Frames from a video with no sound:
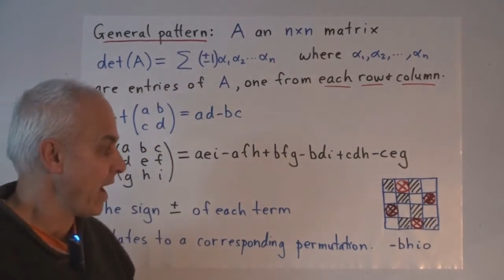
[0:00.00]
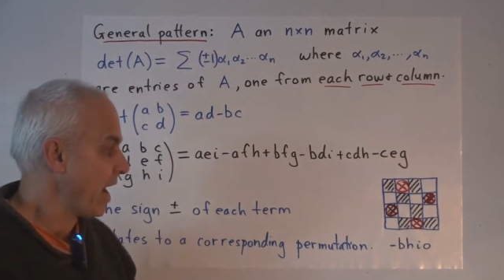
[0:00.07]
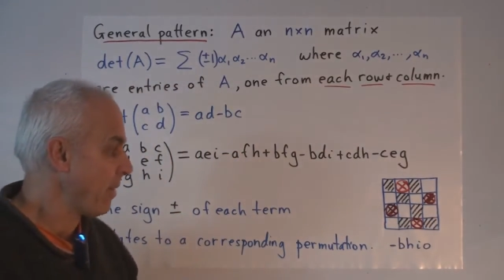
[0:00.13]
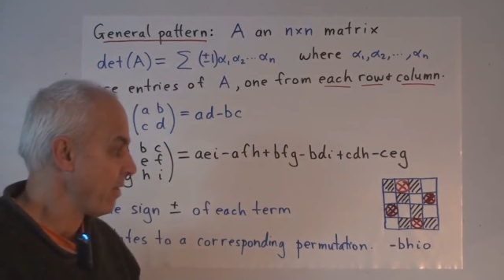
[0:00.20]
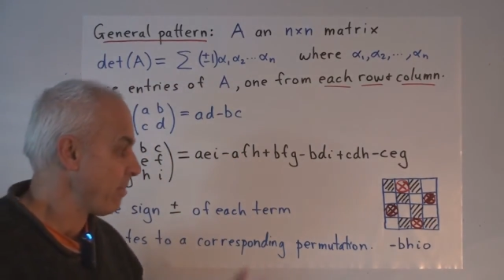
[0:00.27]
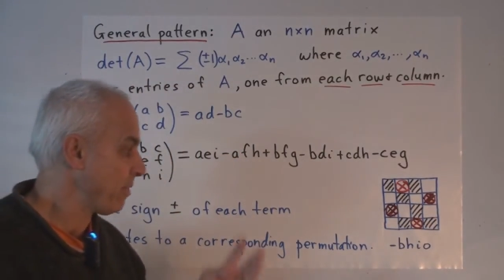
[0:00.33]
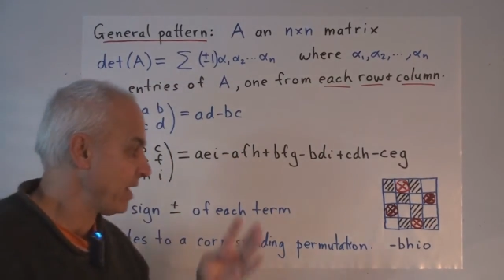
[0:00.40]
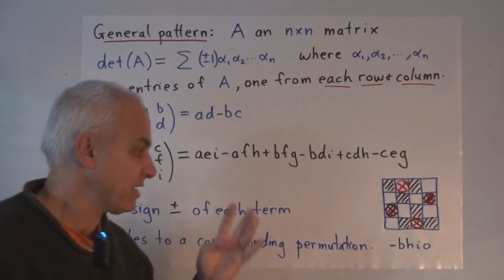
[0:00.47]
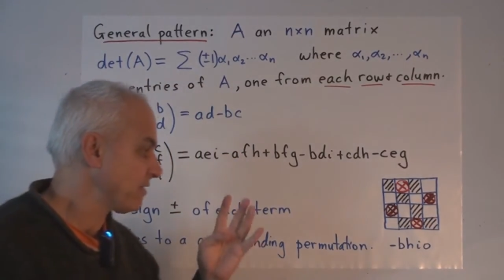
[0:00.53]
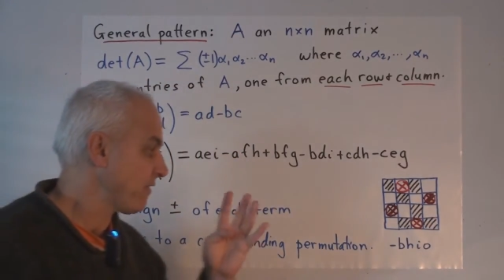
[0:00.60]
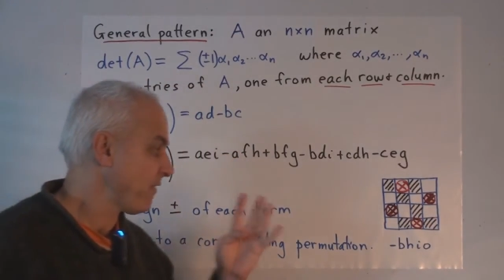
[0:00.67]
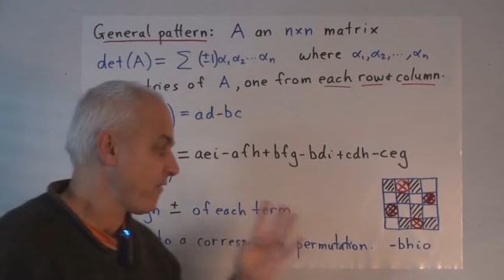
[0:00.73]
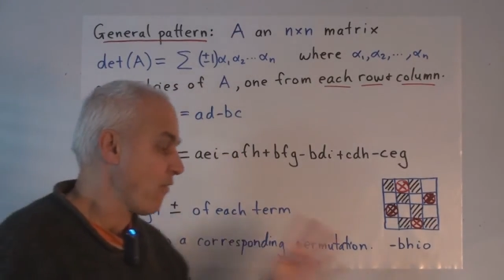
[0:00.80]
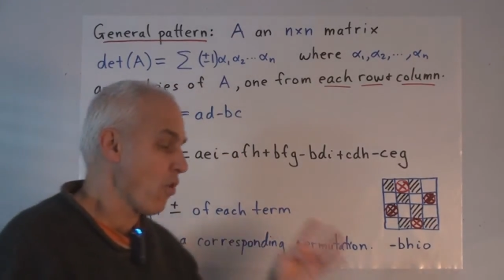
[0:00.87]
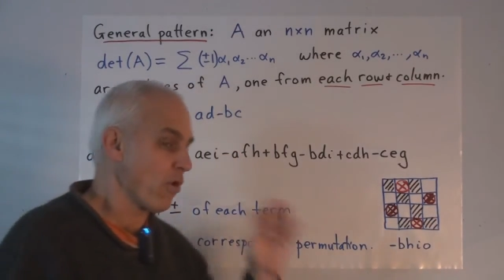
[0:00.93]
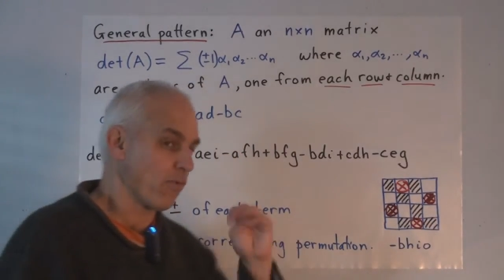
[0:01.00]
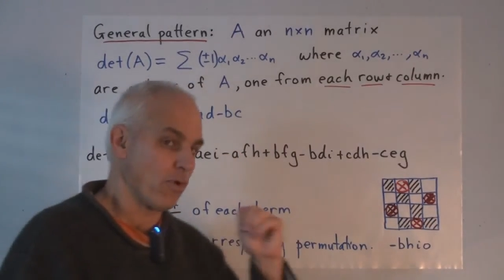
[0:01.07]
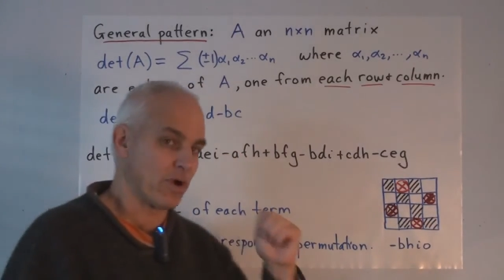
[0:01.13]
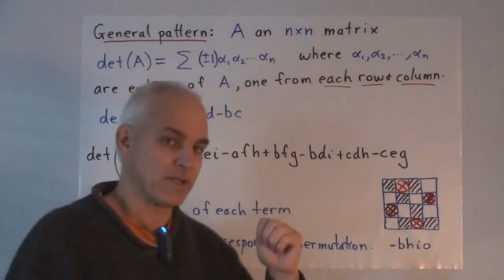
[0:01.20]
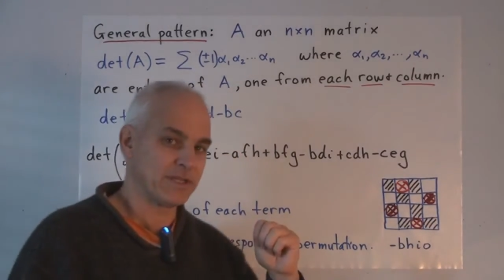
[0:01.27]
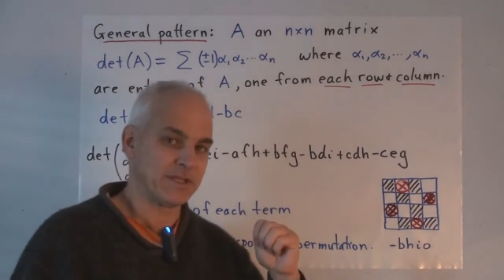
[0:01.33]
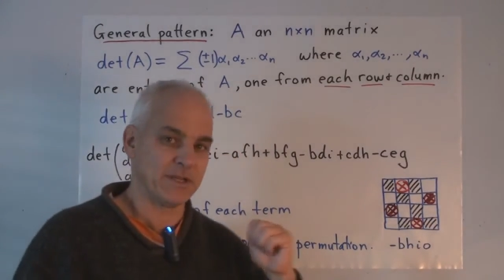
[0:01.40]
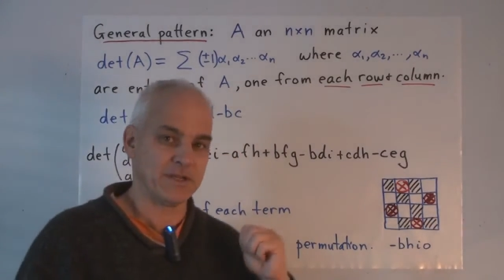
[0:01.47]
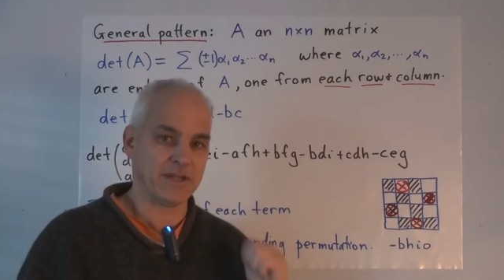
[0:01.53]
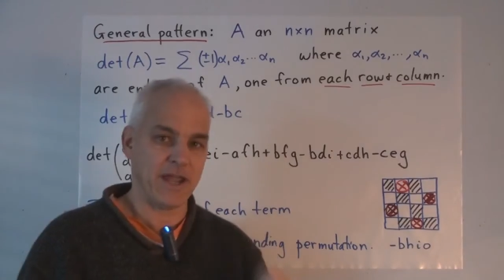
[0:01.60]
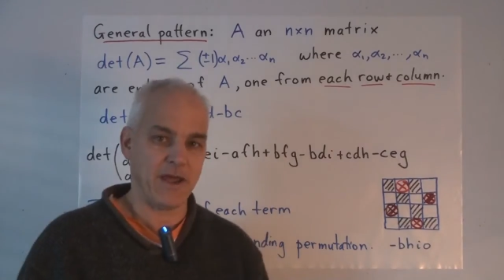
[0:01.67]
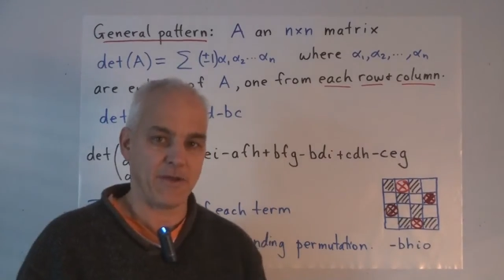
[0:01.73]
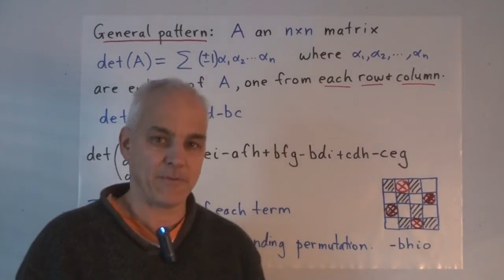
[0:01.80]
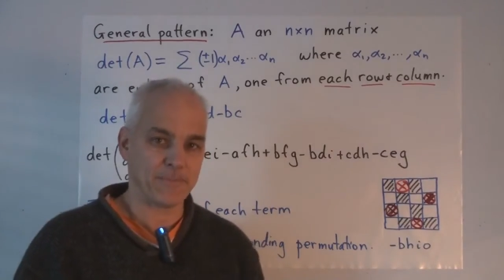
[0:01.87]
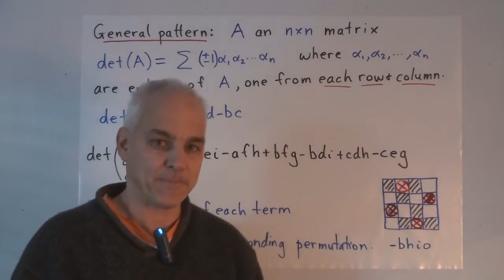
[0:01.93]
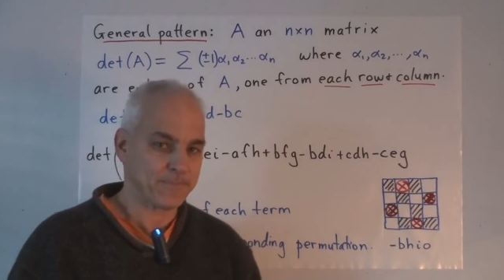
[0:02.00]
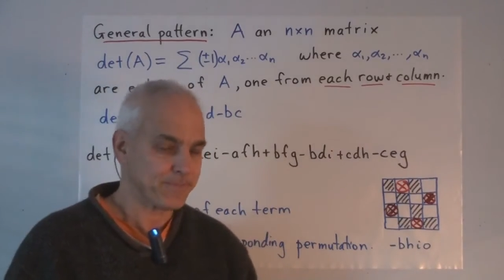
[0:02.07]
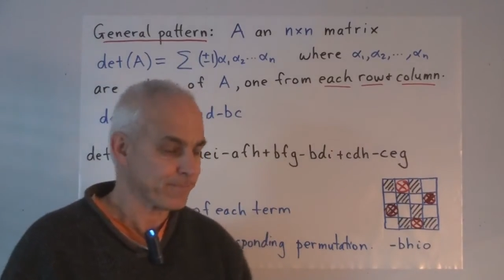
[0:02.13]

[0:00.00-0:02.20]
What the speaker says: And we place 4 rooks down.